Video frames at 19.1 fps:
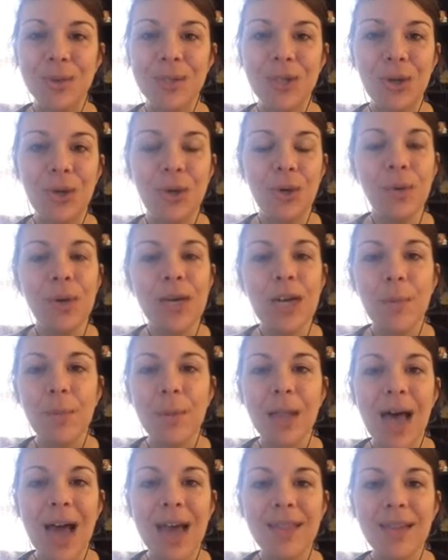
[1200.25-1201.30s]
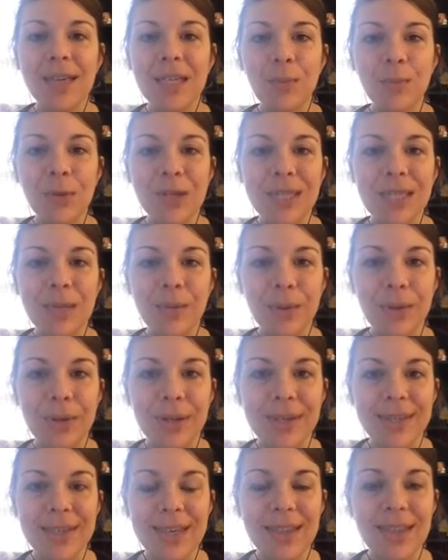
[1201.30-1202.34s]
so you can apply these
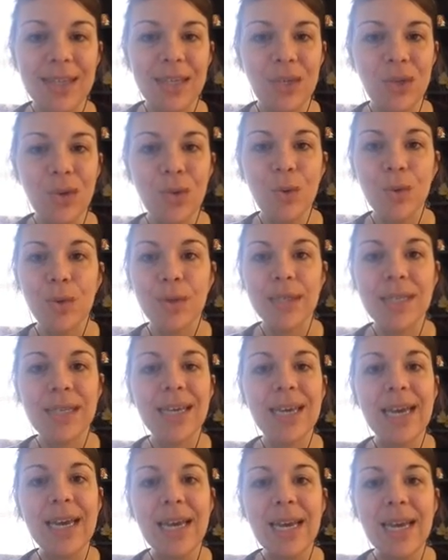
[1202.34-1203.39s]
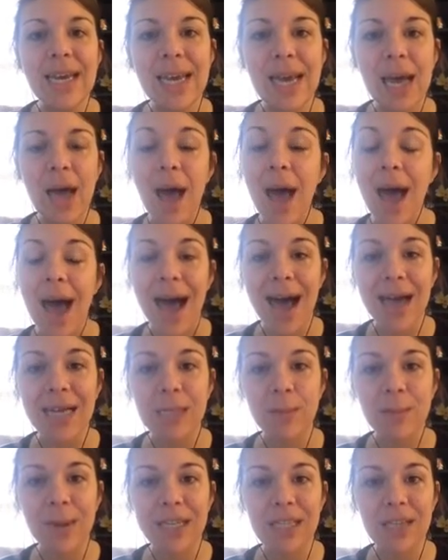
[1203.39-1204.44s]
principles and these tools to any
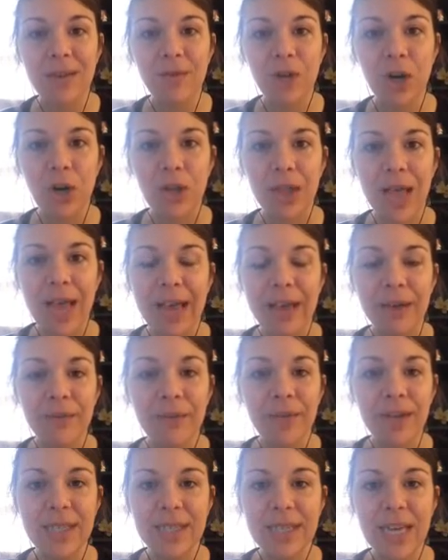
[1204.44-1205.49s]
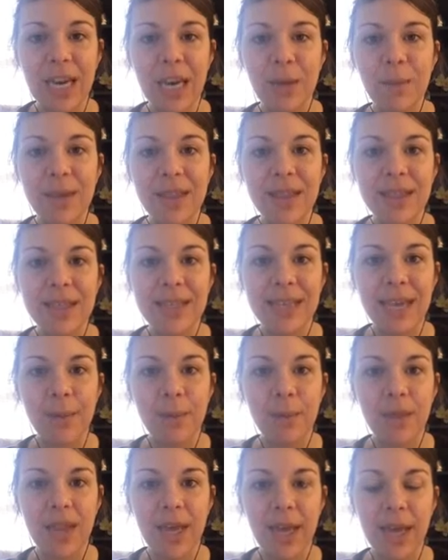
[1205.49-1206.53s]
aspect of your life. It's going to be the same
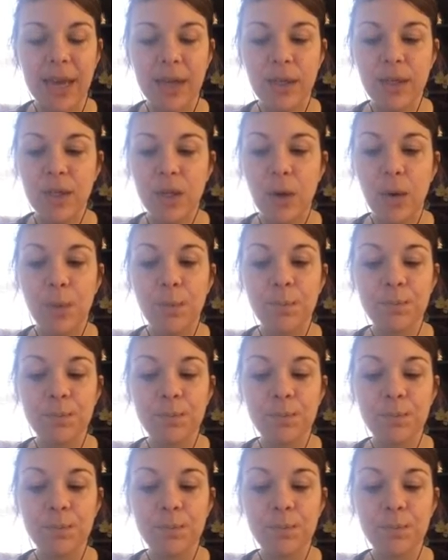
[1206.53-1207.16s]
thing. So